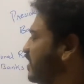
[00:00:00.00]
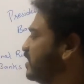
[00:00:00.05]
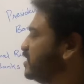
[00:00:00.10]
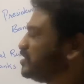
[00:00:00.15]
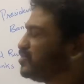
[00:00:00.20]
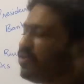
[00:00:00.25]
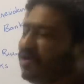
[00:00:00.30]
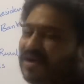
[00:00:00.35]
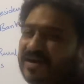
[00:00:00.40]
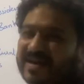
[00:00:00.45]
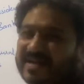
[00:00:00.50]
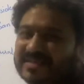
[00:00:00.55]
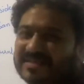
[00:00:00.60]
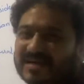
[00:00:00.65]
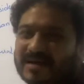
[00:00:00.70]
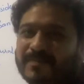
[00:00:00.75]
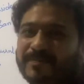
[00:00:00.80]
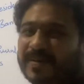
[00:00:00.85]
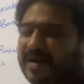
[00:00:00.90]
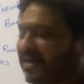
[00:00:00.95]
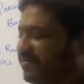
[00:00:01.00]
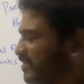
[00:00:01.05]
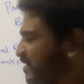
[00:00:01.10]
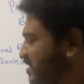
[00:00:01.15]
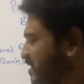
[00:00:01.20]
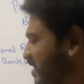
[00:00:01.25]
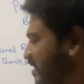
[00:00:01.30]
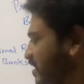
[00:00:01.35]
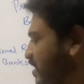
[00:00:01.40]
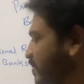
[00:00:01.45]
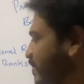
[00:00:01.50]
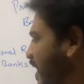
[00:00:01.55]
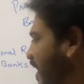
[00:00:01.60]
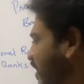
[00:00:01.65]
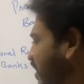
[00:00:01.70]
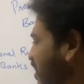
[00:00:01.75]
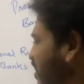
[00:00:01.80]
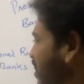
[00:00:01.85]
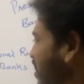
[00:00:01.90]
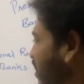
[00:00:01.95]
is called as a private sector
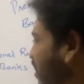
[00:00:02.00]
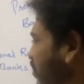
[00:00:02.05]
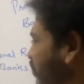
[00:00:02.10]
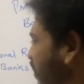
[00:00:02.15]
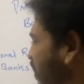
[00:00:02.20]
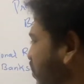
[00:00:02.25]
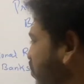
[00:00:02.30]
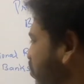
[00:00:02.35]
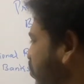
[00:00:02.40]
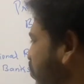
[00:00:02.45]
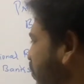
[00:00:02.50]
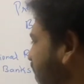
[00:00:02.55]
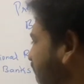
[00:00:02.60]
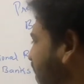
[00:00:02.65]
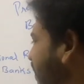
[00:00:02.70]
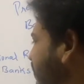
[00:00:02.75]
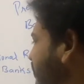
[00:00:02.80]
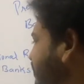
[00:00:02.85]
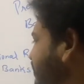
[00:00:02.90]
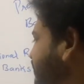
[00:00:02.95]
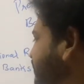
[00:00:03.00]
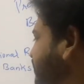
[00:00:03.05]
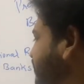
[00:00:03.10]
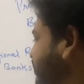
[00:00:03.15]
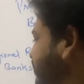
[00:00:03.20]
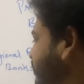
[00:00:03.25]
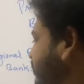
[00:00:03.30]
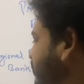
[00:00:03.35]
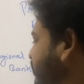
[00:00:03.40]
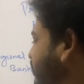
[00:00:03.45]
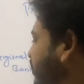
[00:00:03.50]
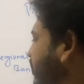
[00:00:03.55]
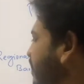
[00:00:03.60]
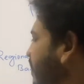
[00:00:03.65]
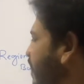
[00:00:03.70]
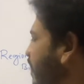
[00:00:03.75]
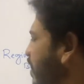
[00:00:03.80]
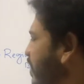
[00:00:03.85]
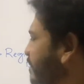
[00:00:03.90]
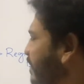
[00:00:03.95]
bank. Now, when you look at
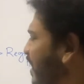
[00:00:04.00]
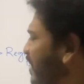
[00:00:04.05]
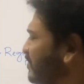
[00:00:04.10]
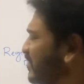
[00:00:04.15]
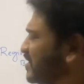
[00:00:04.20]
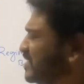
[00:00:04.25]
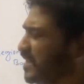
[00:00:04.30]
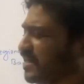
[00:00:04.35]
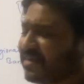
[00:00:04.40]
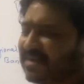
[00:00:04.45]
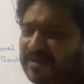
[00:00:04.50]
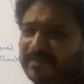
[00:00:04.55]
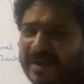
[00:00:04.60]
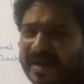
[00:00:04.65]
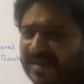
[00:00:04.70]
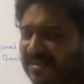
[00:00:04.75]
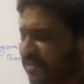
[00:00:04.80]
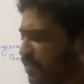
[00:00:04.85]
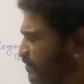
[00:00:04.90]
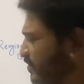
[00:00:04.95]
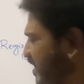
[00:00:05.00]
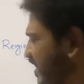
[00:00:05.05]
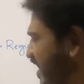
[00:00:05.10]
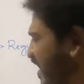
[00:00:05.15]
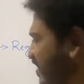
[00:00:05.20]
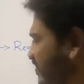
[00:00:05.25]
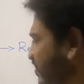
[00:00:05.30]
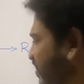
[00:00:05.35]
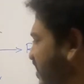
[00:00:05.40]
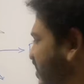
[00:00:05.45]
private sector banks, we have